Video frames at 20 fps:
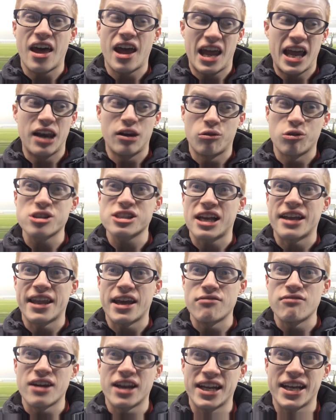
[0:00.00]
it looks like
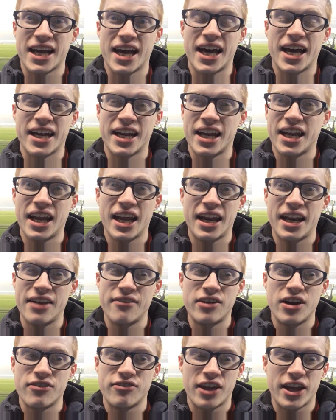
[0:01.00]
they really can, and
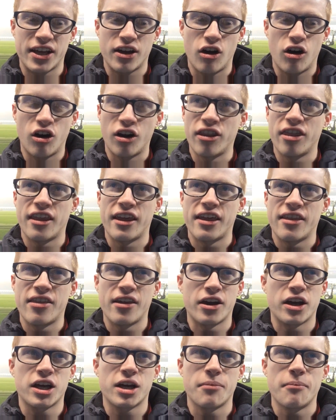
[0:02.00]
even if they can't,
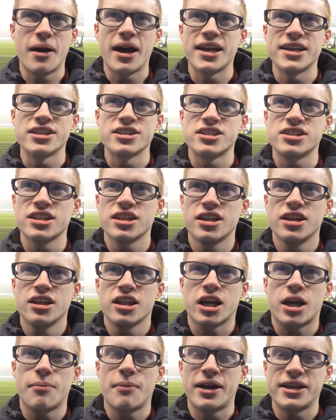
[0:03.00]
the
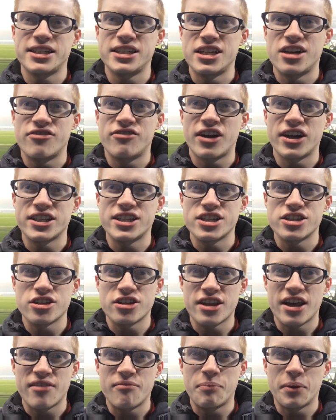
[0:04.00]
commanding advantage
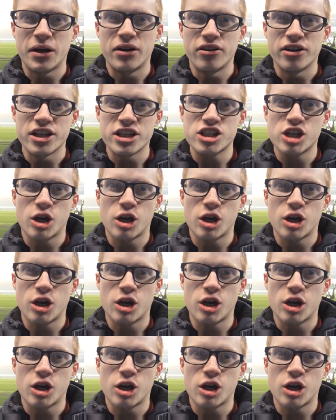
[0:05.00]
that they've built at the